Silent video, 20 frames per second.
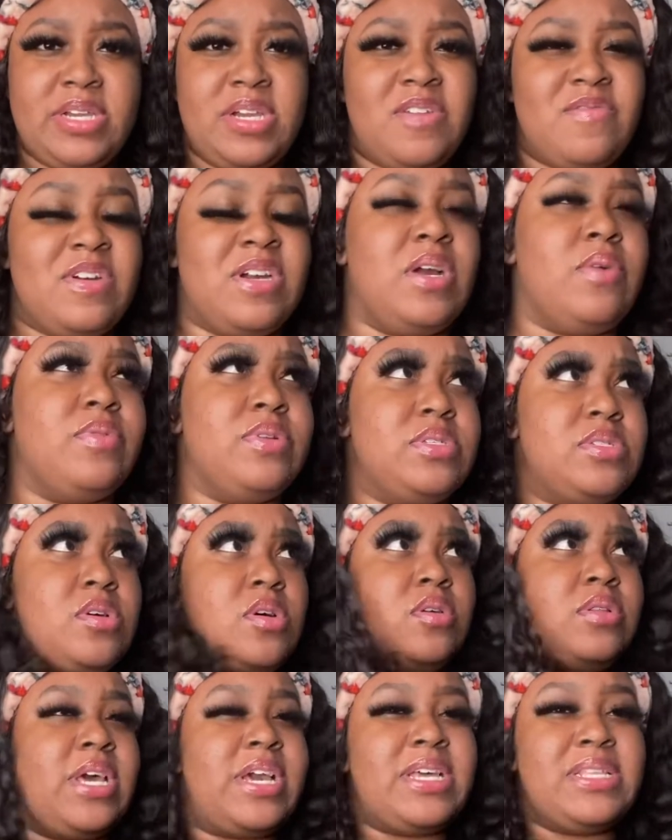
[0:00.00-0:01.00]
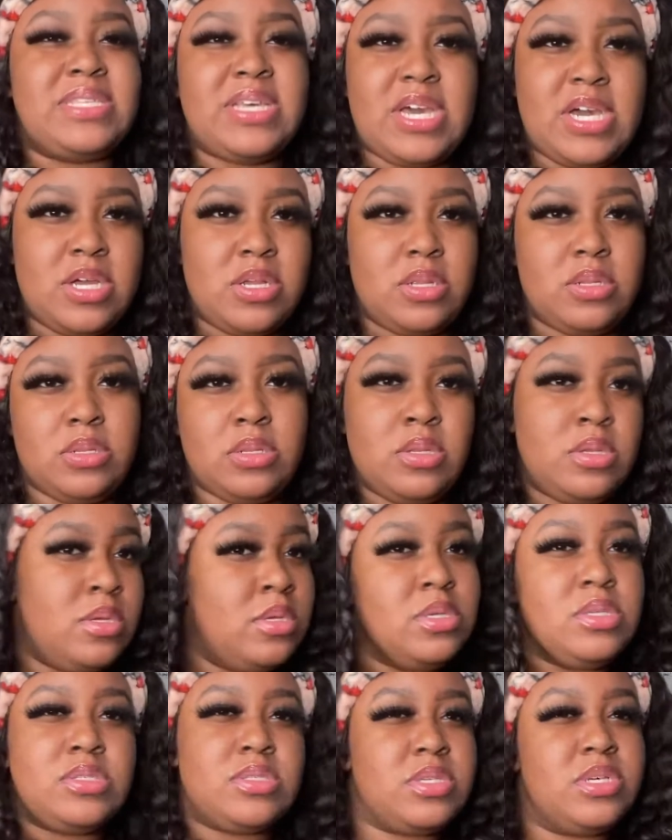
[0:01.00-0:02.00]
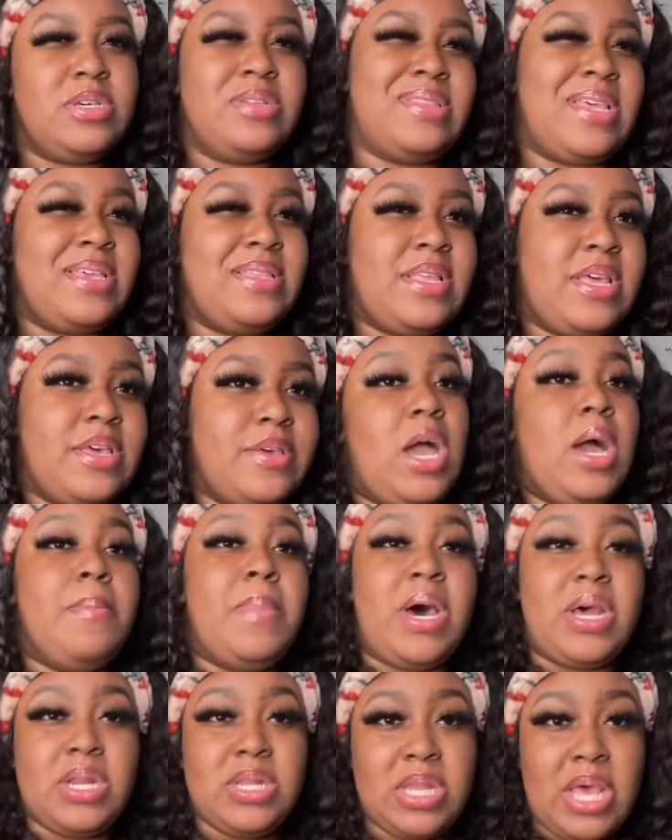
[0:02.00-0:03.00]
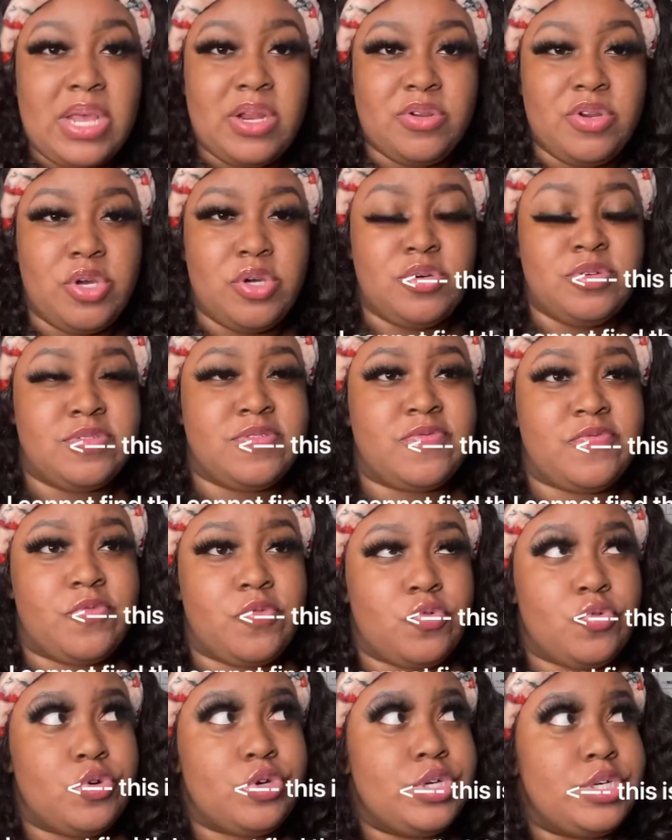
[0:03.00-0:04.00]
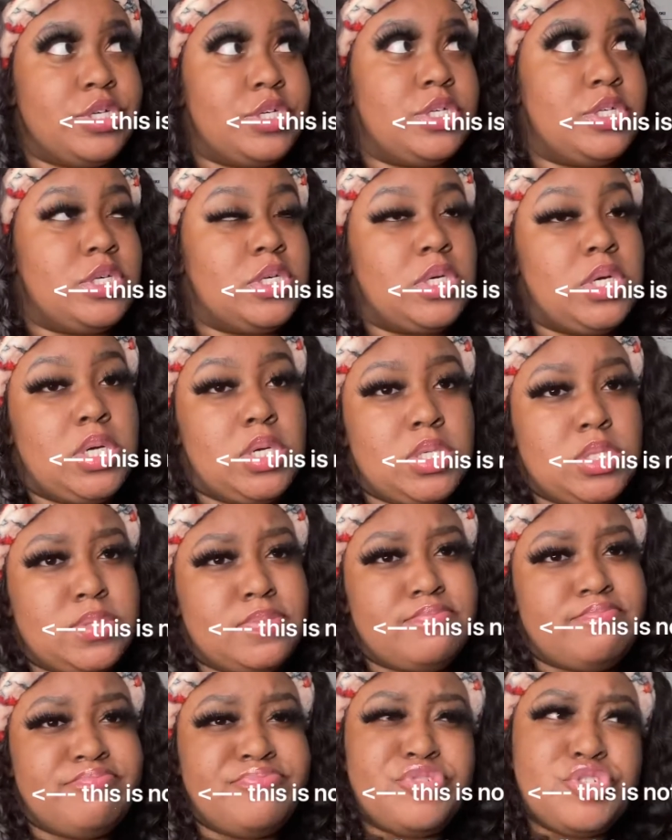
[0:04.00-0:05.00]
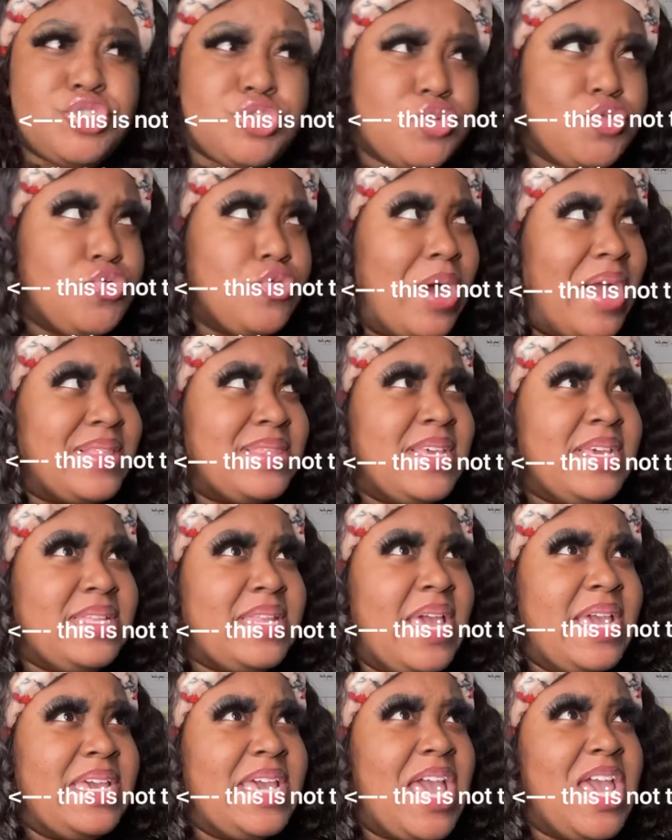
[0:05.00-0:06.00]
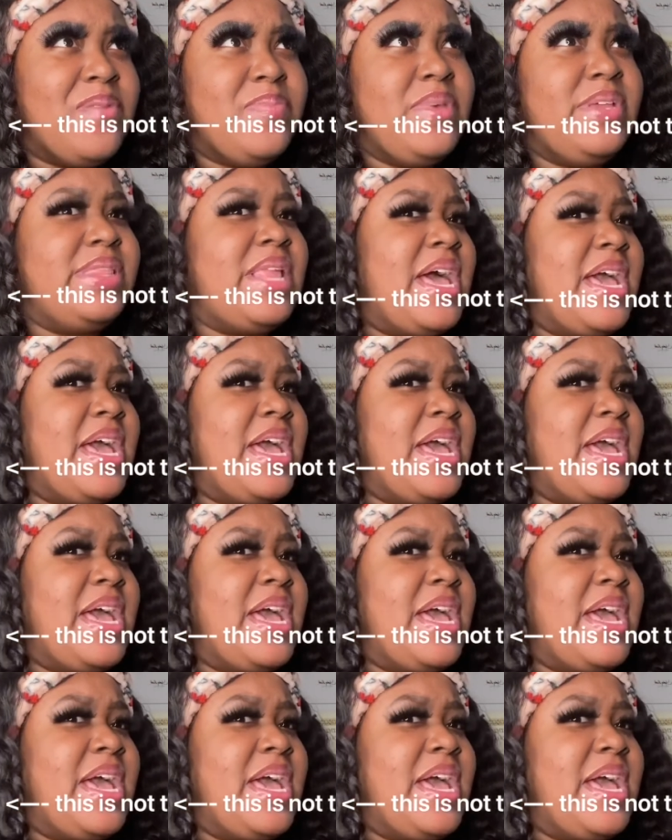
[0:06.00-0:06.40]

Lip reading: I forgot what it's called, like a towel, something like that. Bought a lot of those for shoot, I think they gave me